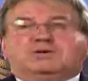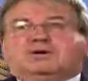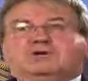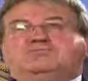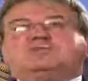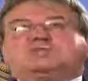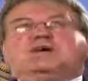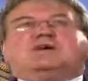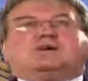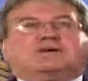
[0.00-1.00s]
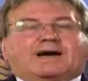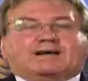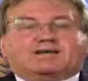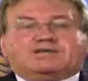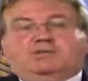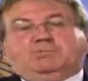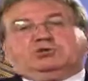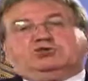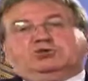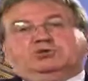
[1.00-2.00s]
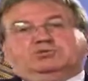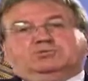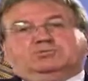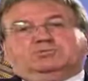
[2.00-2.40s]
of, say, an academic journal.